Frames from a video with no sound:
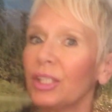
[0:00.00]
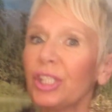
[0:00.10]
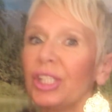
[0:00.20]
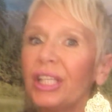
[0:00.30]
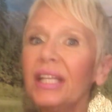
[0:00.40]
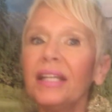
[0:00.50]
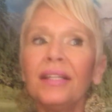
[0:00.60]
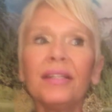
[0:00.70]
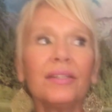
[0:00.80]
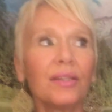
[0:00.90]
she
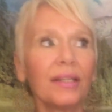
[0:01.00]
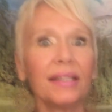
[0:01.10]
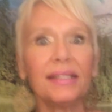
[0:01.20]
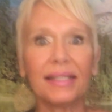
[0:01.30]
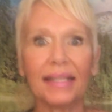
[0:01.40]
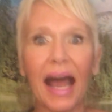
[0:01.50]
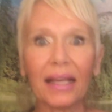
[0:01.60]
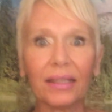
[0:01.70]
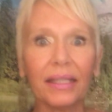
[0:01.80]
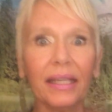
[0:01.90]
didn't
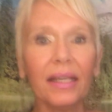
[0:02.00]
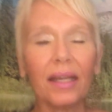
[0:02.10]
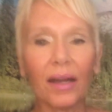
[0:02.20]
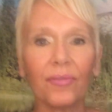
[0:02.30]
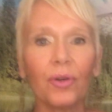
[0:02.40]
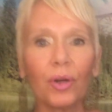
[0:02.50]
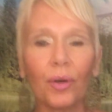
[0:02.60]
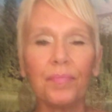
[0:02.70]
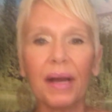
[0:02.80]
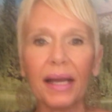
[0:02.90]
exactly cover
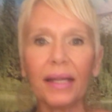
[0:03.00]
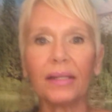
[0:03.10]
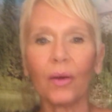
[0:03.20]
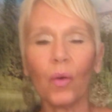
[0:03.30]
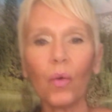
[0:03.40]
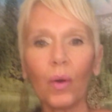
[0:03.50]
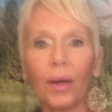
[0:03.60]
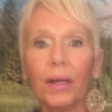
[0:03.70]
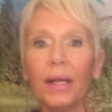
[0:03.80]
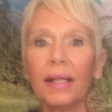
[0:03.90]
her butt
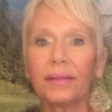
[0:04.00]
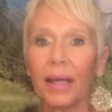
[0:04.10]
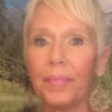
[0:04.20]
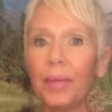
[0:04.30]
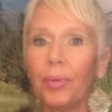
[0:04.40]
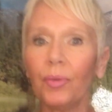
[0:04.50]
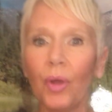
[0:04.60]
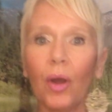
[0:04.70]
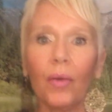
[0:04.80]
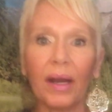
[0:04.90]
or let people
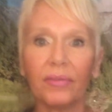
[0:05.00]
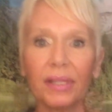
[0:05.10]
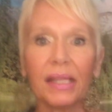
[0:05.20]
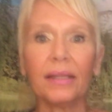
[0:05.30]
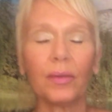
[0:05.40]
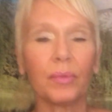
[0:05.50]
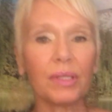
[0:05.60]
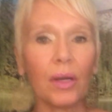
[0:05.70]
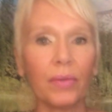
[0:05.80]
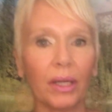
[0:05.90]
know everything that
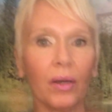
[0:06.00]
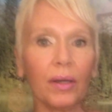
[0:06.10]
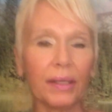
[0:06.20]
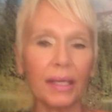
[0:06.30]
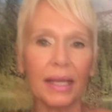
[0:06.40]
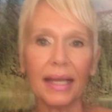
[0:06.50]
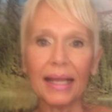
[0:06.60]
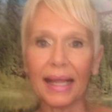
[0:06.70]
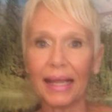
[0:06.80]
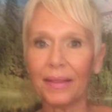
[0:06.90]
was going on
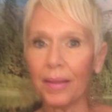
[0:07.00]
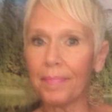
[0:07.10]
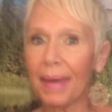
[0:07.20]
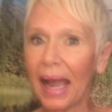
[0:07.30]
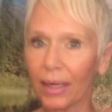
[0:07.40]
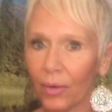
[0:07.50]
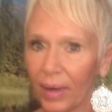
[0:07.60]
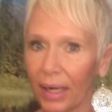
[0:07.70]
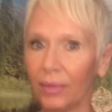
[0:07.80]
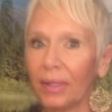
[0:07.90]
in the
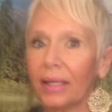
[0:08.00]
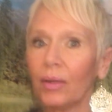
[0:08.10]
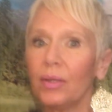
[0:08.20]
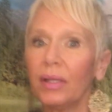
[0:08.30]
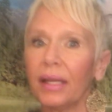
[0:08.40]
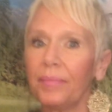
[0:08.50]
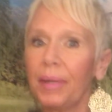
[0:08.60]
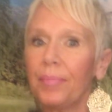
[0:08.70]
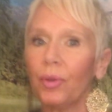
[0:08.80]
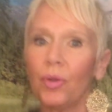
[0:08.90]
background, like let
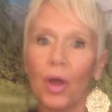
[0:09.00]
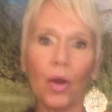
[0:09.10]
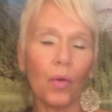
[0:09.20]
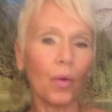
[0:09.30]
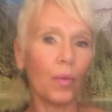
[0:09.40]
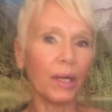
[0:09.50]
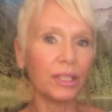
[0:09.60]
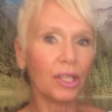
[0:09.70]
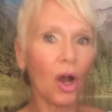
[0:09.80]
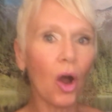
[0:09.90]
people know what
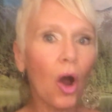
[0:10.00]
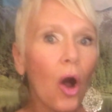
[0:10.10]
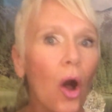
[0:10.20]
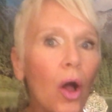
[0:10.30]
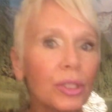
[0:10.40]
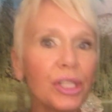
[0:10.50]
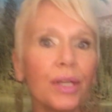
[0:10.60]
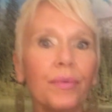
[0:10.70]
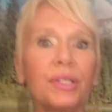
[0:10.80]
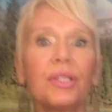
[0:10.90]
all
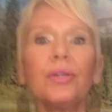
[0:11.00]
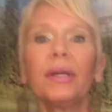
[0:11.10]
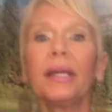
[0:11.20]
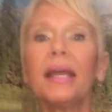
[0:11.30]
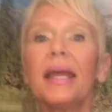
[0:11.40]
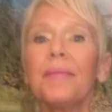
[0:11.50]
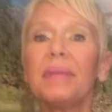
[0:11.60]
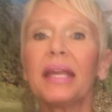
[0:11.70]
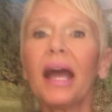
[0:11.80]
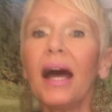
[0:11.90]
she was doing,
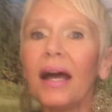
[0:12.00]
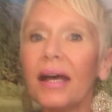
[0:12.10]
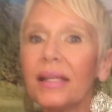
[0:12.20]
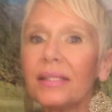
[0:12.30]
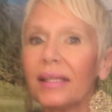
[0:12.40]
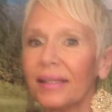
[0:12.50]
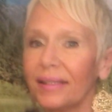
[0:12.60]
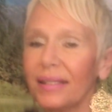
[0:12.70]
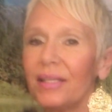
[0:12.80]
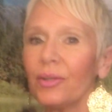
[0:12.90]
because
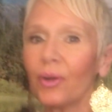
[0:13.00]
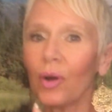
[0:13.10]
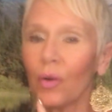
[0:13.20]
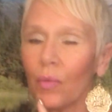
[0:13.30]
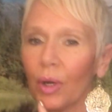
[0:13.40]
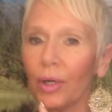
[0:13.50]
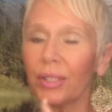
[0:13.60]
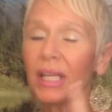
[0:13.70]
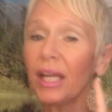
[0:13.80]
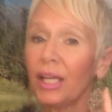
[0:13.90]
these are her
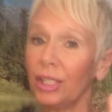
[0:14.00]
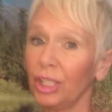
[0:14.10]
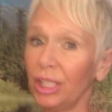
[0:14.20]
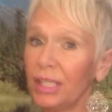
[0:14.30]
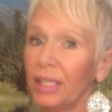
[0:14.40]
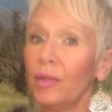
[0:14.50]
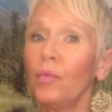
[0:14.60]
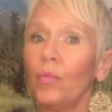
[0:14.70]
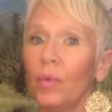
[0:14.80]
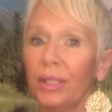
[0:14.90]
words, she
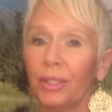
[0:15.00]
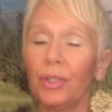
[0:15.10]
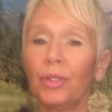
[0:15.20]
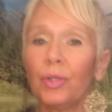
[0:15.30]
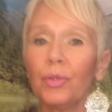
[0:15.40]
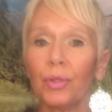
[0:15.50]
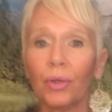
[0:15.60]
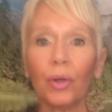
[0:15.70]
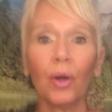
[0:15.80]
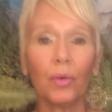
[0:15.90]
didn't want to toot
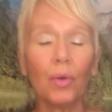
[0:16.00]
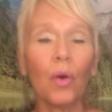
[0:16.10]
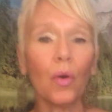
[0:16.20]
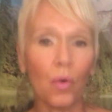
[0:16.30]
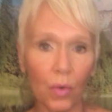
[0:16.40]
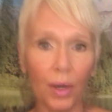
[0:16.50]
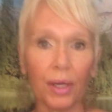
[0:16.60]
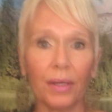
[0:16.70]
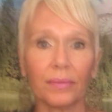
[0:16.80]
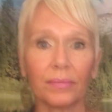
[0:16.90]
her own horn.
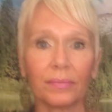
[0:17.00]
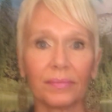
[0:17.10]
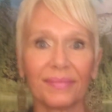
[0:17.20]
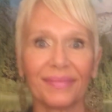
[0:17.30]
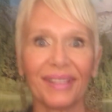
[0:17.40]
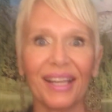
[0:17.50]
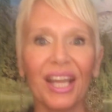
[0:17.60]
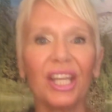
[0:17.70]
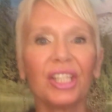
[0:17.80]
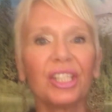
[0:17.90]

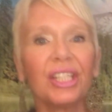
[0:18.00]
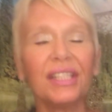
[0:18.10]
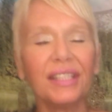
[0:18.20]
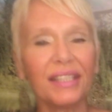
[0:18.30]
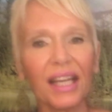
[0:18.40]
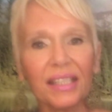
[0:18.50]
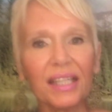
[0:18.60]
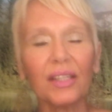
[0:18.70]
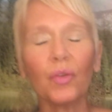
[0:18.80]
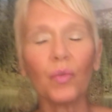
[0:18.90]
She
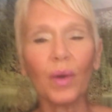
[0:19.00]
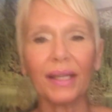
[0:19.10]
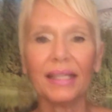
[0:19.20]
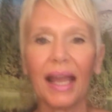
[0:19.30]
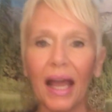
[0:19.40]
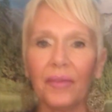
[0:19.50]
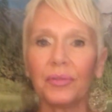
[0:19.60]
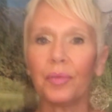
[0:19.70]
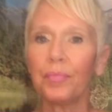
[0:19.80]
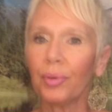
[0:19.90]
doesn't want to
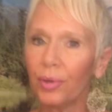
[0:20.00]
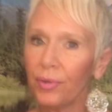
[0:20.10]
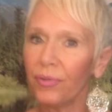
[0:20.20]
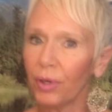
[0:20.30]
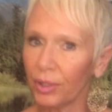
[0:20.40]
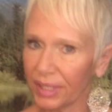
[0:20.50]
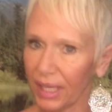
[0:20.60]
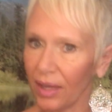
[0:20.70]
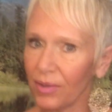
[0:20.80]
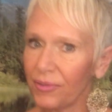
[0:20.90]
have to prove
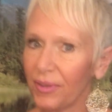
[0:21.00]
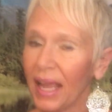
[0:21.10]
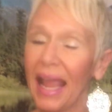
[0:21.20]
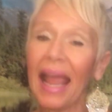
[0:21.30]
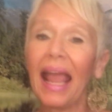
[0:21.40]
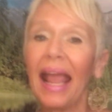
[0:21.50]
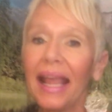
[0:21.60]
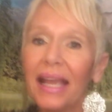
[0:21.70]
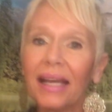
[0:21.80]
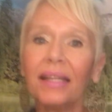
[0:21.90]
herself,
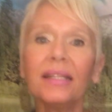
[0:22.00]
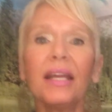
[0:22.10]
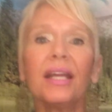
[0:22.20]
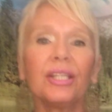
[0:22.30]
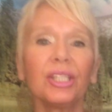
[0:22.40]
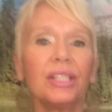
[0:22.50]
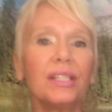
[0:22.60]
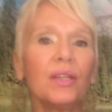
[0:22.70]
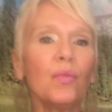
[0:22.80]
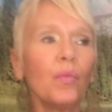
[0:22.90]
and she
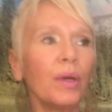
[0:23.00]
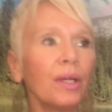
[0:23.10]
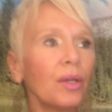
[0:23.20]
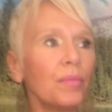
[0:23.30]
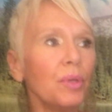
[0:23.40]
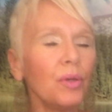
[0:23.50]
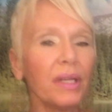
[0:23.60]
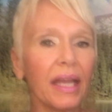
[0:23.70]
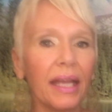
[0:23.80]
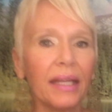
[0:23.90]
didn't want to
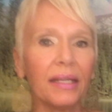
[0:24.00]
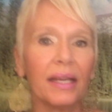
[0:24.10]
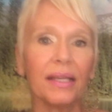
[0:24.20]
communicate